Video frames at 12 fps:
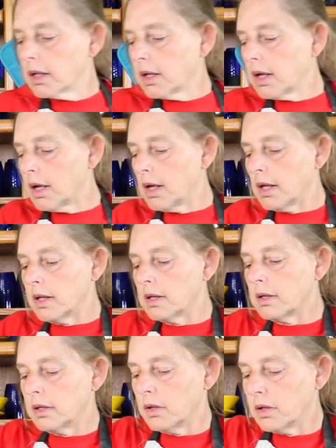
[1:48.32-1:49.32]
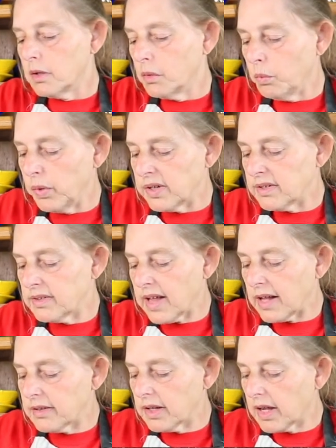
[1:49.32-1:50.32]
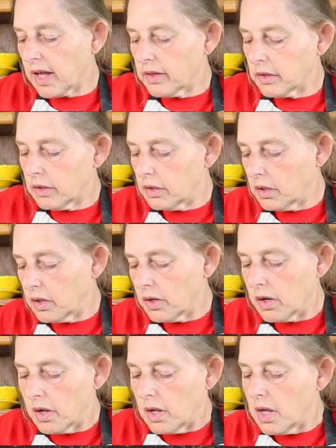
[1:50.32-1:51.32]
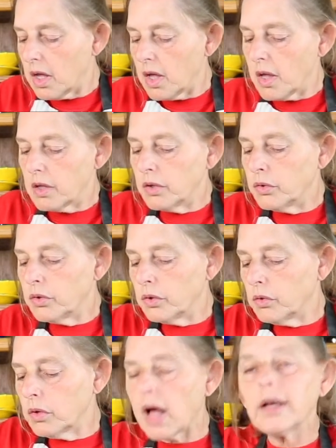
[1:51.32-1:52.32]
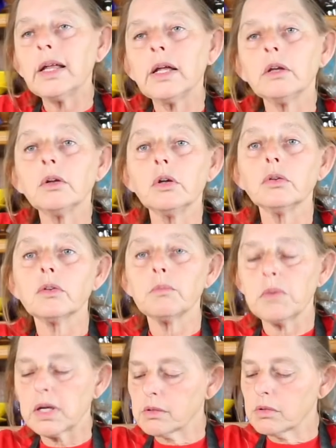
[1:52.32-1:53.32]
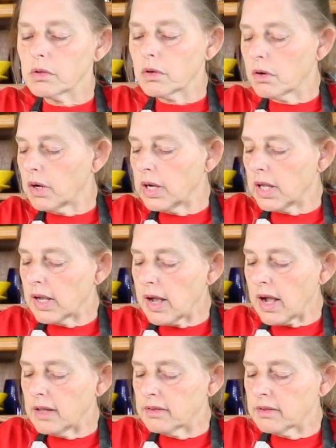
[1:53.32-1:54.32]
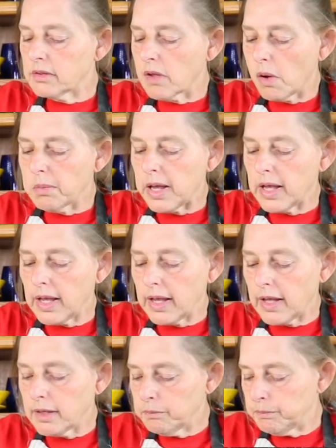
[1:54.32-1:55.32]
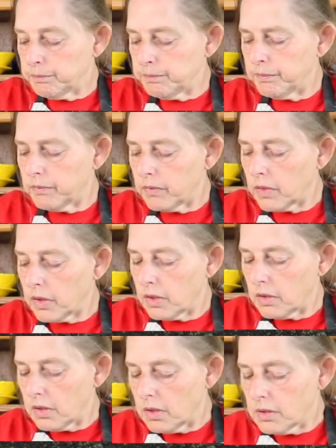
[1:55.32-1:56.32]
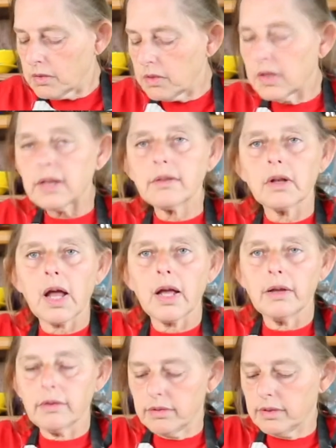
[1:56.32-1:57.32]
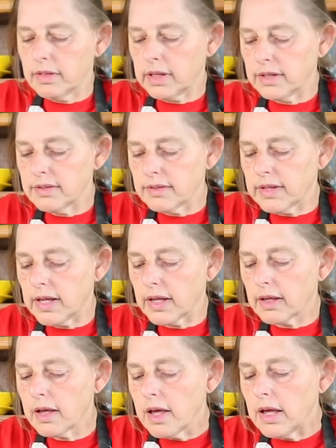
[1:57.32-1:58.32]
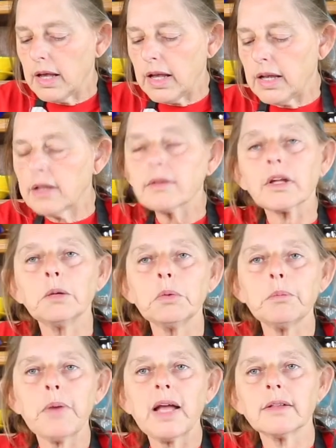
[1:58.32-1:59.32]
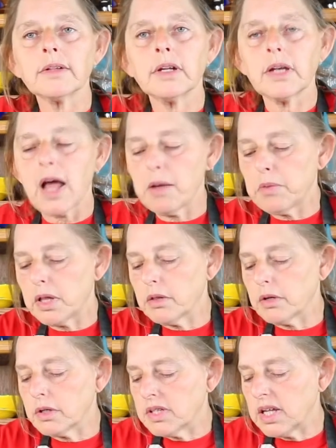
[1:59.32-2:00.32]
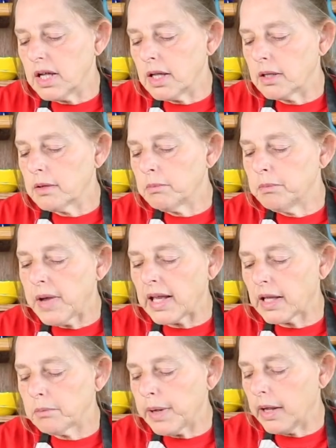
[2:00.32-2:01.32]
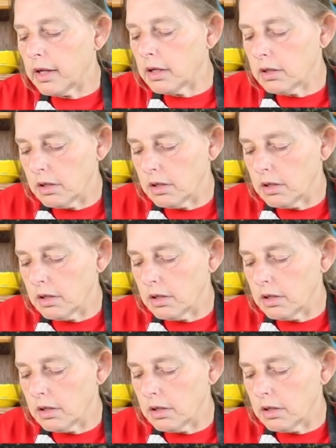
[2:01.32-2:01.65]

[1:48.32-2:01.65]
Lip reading: And whisk that together. You do not need to use a mixer or any kind. This is all by hand. So that's a nice thing. And it's going to be baked in a 9x13 baking pan.